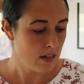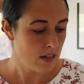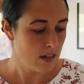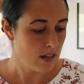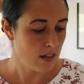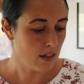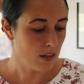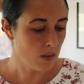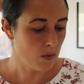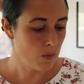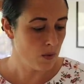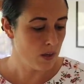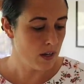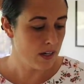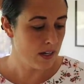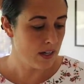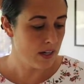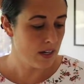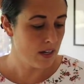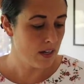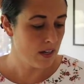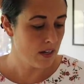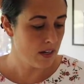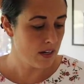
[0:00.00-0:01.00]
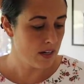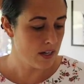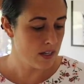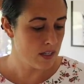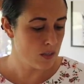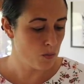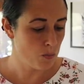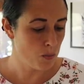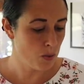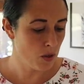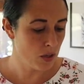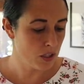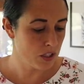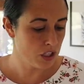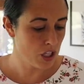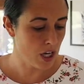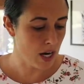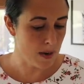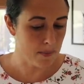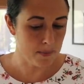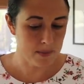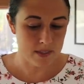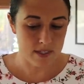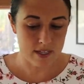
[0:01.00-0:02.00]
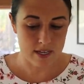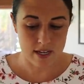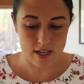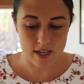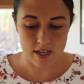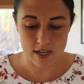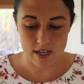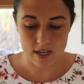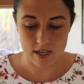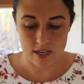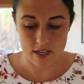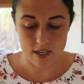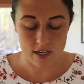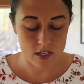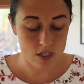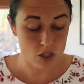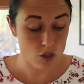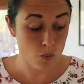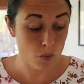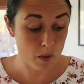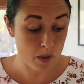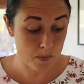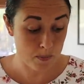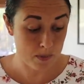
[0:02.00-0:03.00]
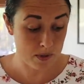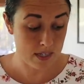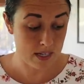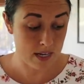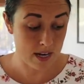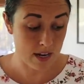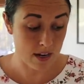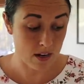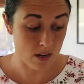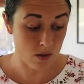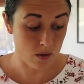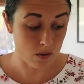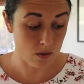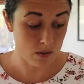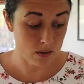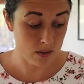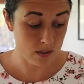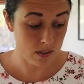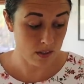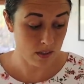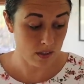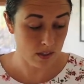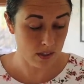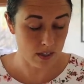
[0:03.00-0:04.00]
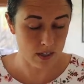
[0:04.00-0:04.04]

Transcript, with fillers: another one is pork chops and sweet potatoes.